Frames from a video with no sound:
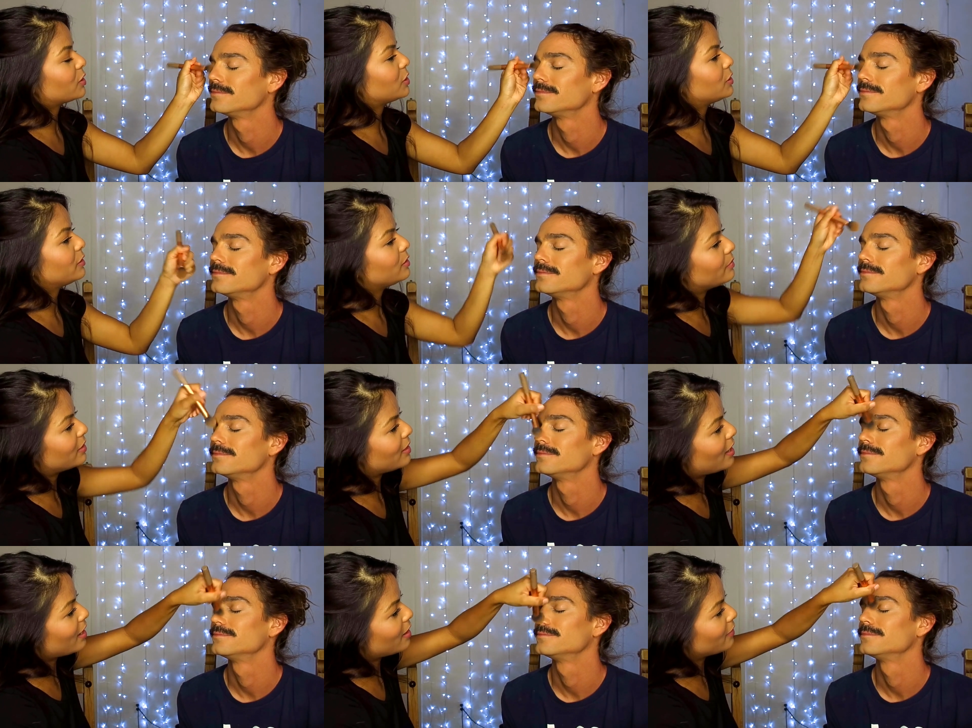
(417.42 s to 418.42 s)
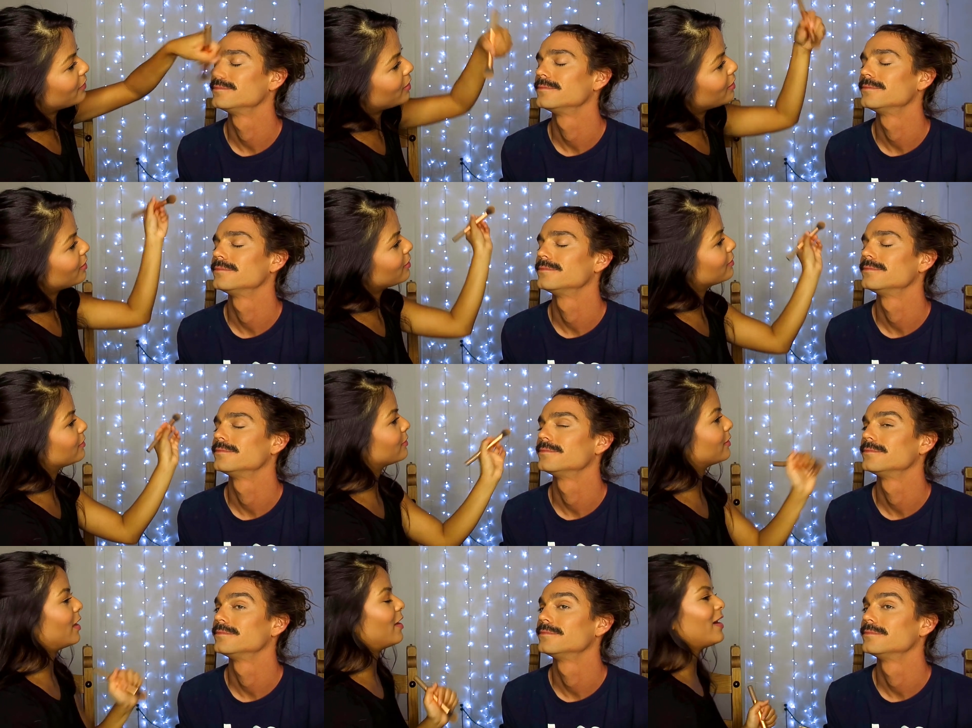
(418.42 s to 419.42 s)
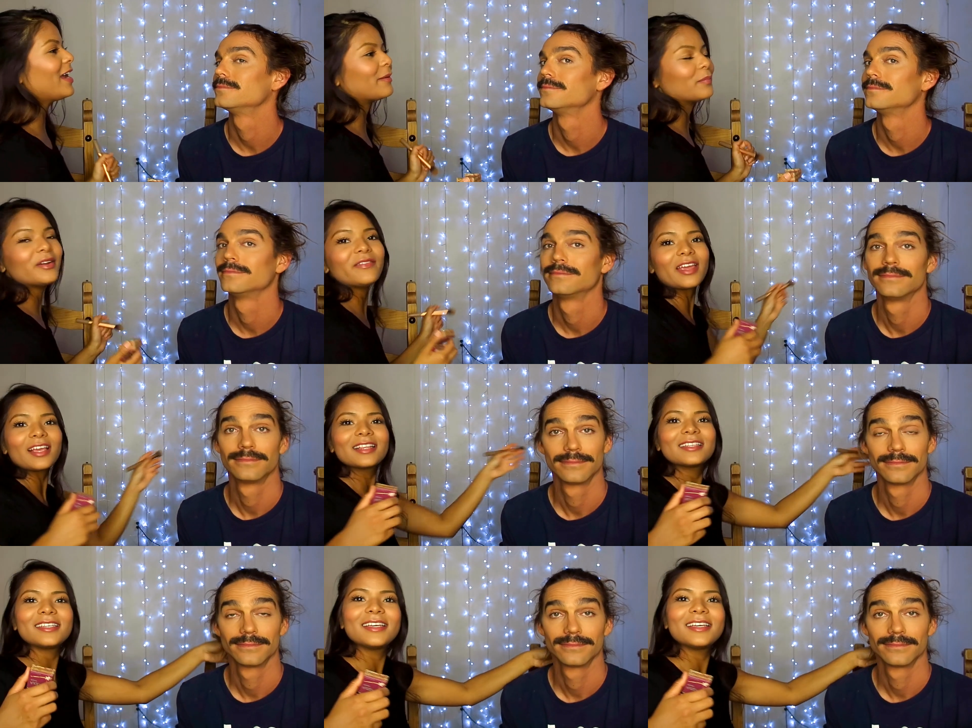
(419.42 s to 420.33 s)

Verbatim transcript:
Speaker 1: brush a little bit of that on there. All right, perfect.